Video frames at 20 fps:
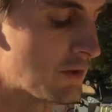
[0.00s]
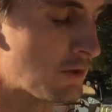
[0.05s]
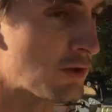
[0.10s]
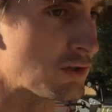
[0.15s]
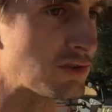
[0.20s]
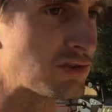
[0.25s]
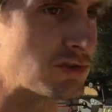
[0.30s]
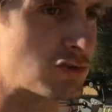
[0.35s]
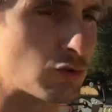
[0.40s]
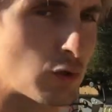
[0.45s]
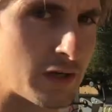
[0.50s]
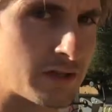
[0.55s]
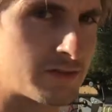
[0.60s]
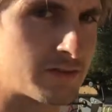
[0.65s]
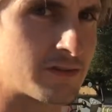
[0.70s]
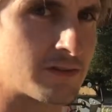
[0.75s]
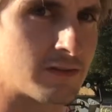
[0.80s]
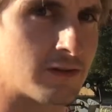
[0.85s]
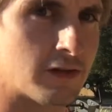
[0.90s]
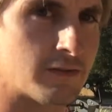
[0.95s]
the
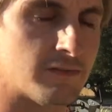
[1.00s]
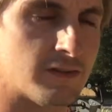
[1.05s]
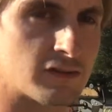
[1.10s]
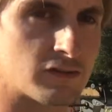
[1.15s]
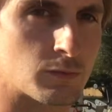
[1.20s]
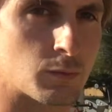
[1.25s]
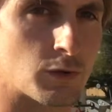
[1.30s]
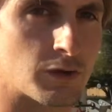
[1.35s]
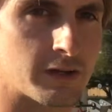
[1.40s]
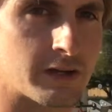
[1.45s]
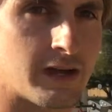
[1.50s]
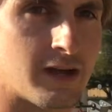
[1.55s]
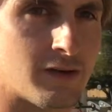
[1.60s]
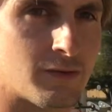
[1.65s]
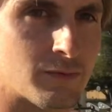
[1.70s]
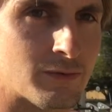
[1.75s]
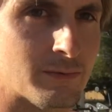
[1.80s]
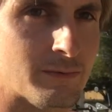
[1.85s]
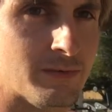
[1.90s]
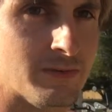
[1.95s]
structure of this
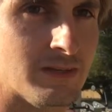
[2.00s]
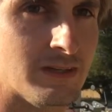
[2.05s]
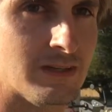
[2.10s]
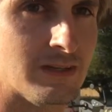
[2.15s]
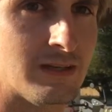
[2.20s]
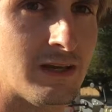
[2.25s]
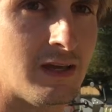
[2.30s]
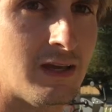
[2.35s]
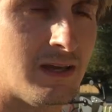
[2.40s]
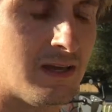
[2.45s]
workout will be